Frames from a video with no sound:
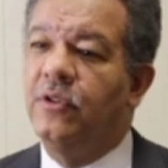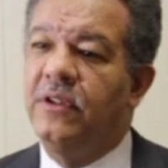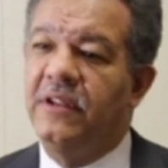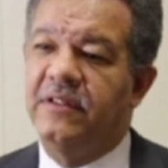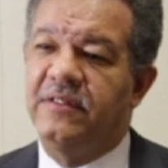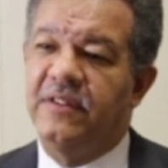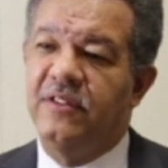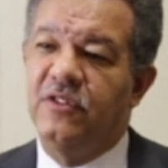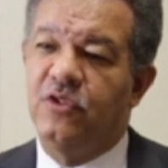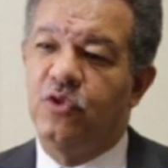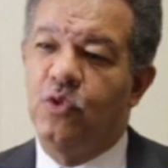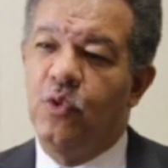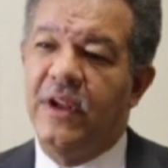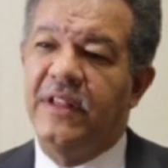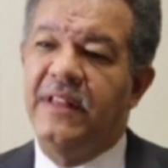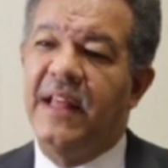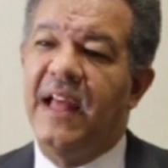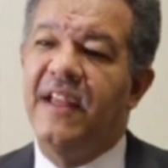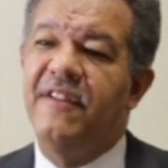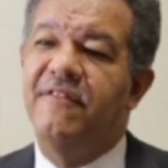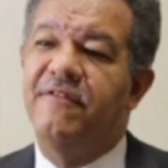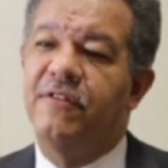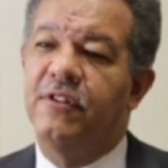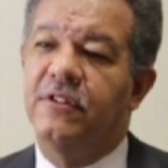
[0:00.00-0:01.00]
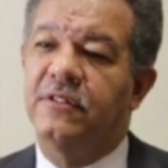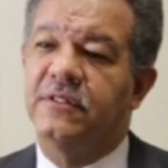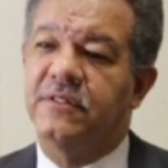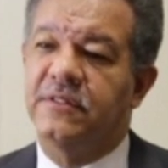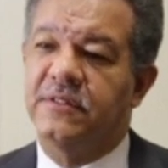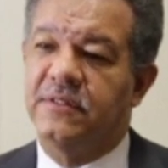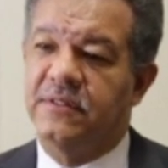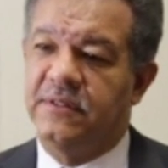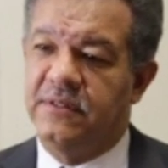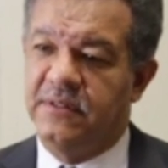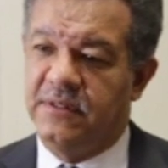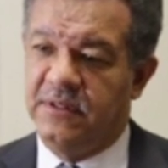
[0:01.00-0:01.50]
listen to a
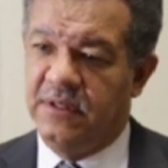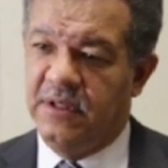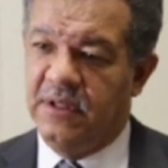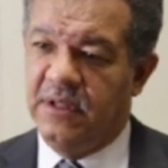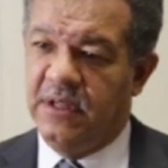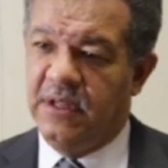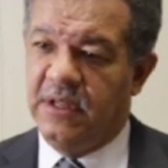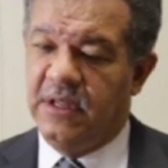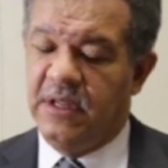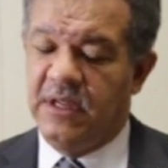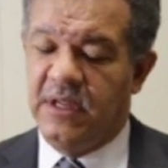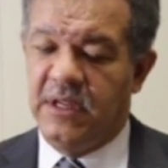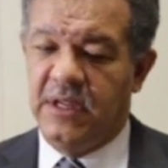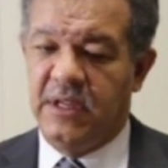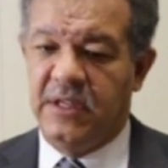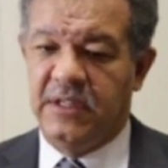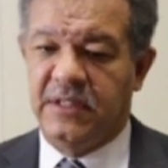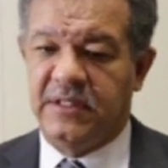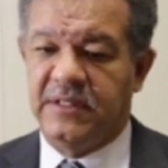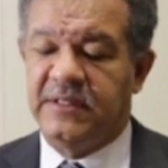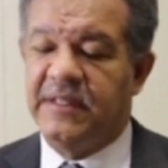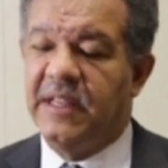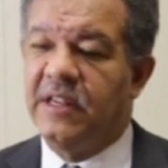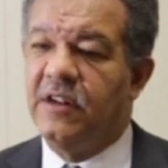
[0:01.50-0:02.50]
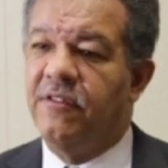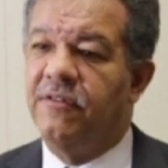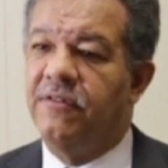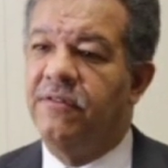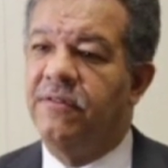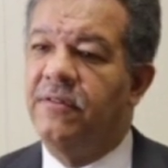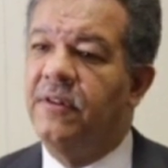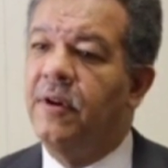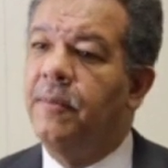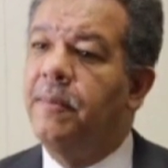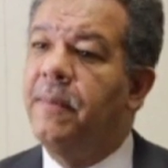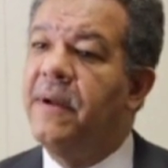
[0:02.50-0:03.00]
diverse set
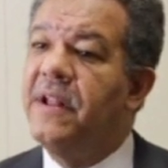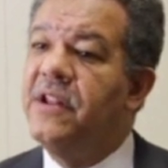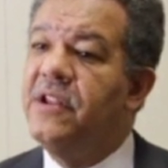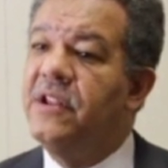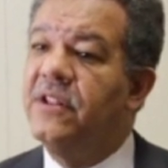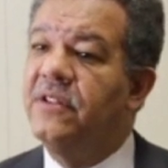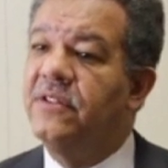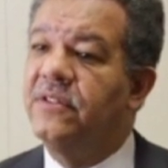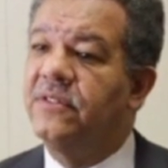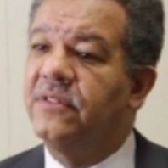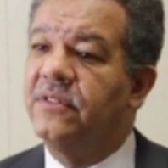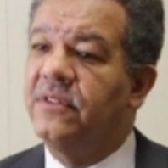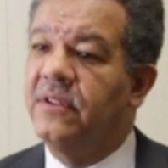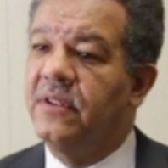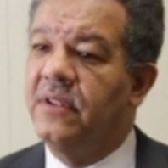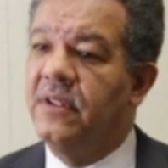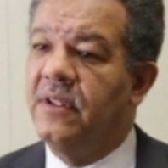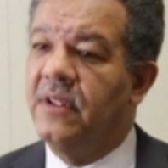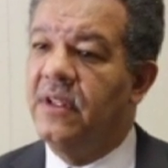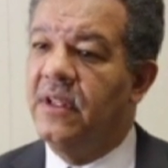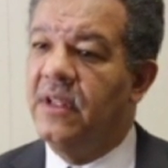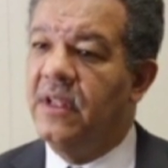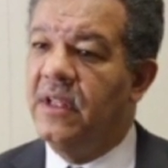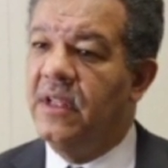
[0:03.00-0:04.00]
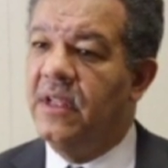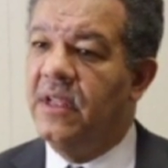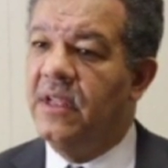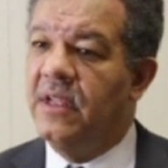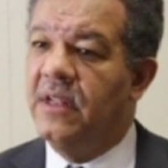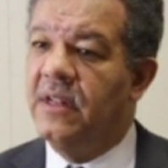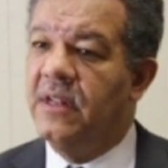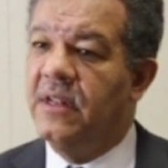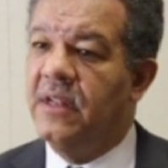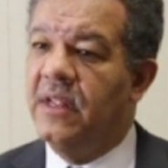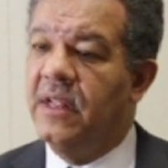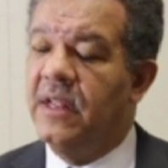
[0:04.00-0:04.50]
of opinions
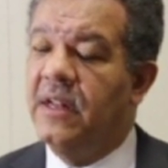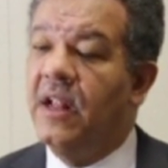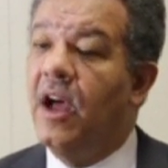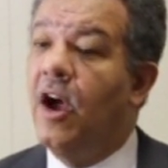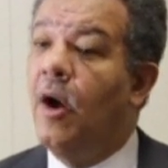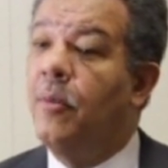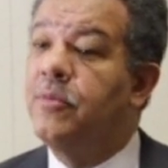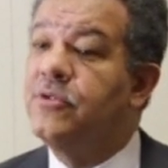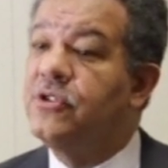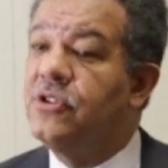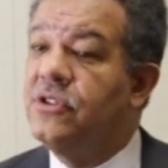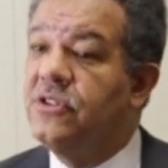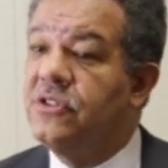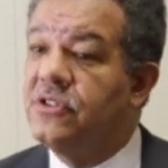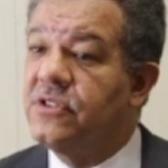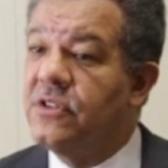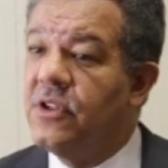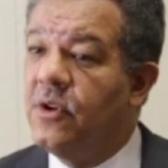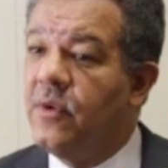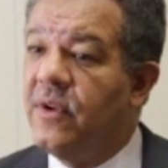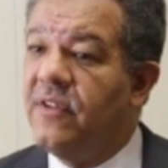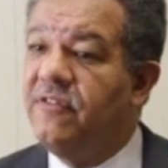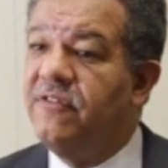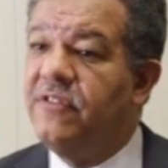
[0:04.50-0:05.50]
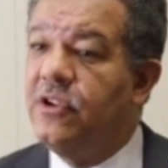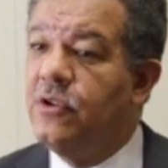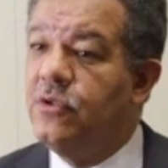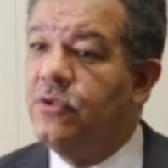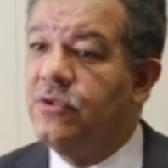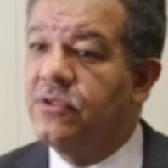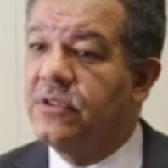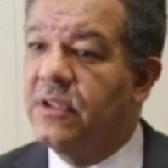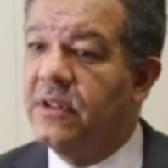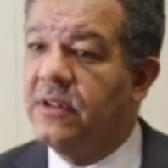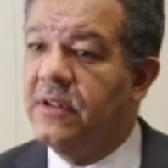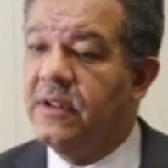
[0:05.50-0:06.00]
and options, no, and
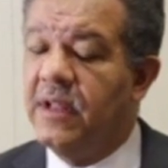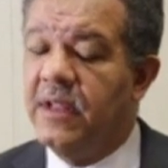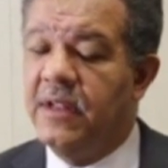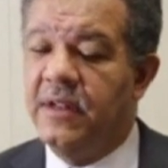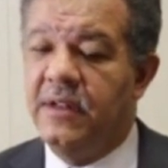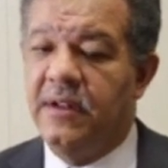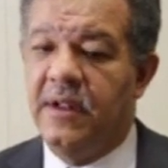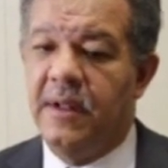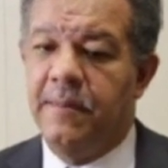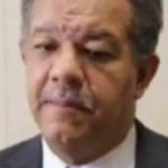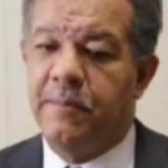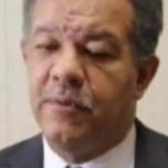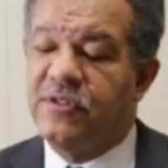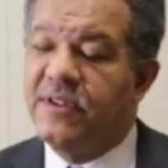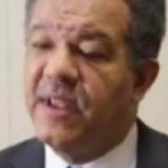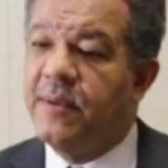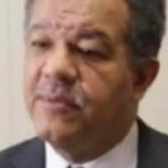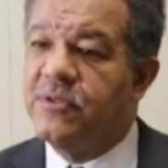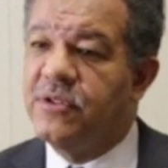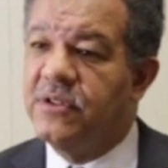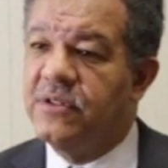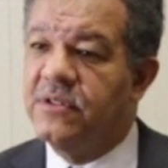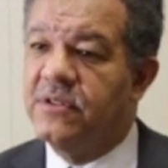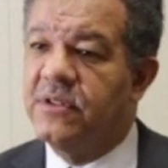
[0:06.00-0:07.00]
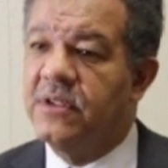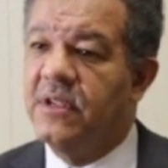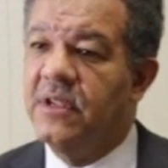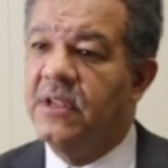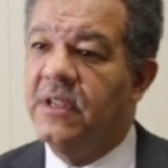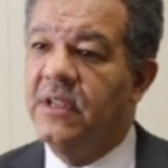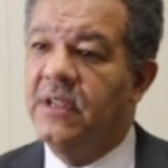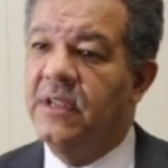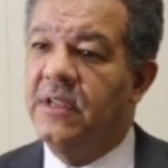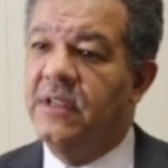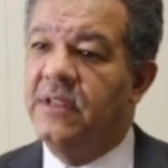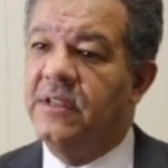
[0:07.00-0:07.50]
views and perceptions,
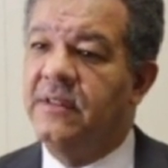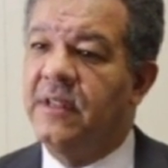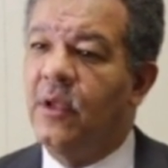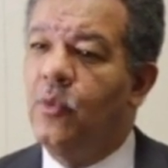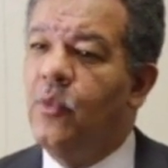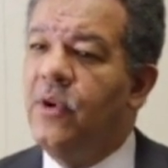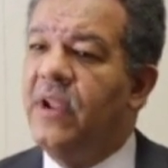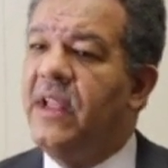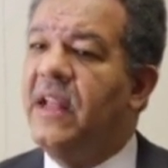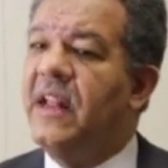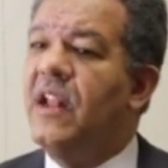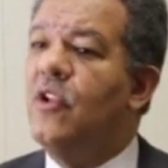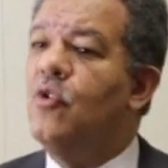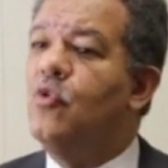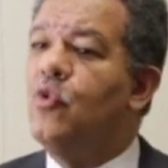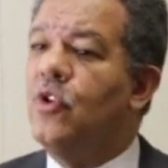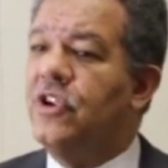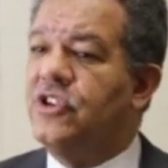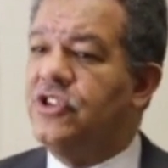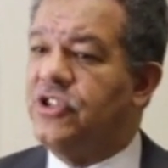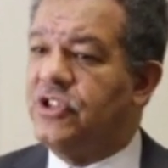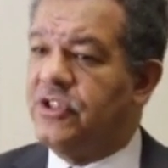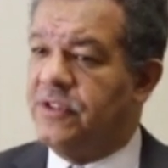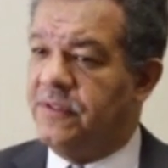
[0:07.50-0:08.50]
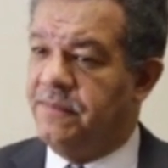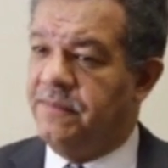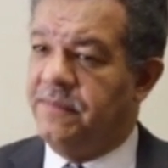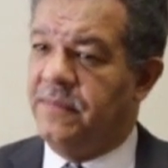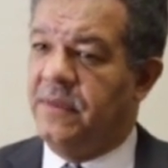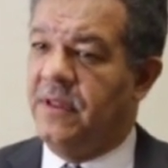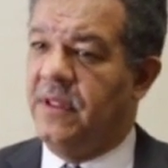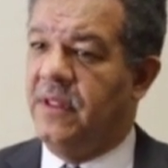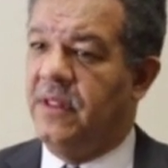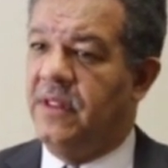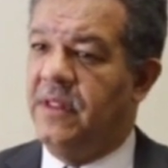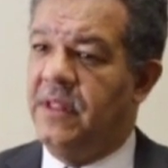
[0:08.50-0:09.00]
so we can enrich
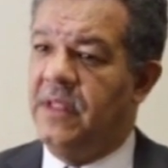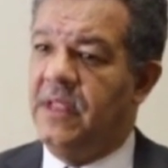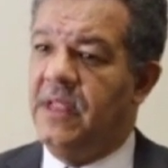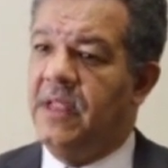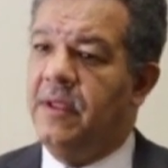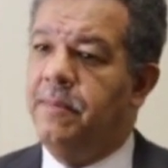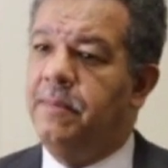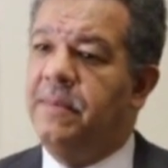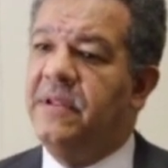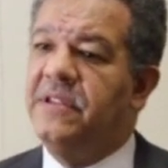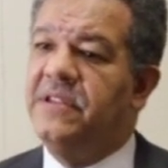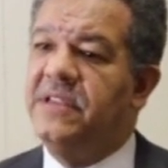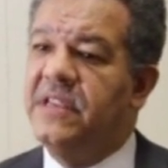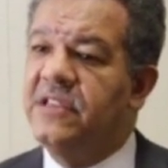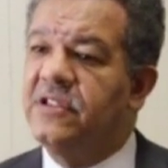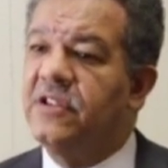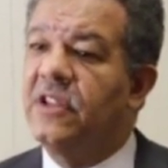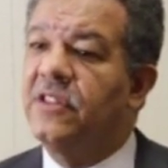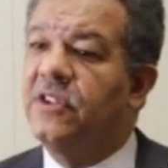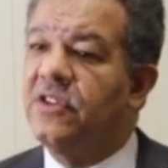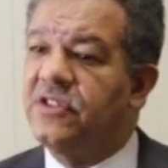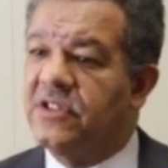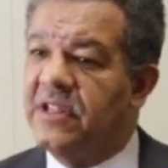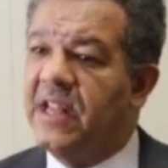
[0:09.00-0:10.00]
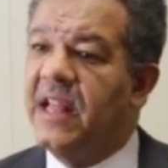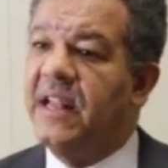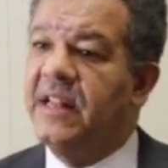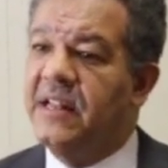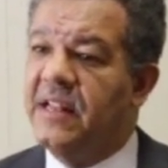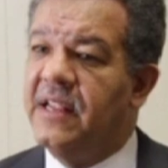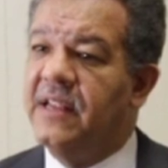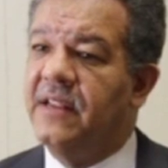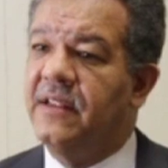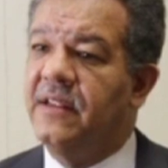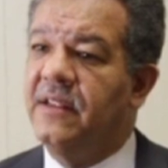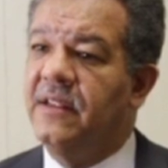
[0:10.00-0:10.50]
the EPG's
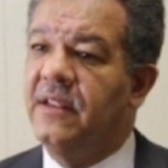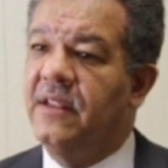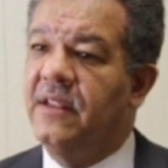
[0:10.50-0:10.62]
understanding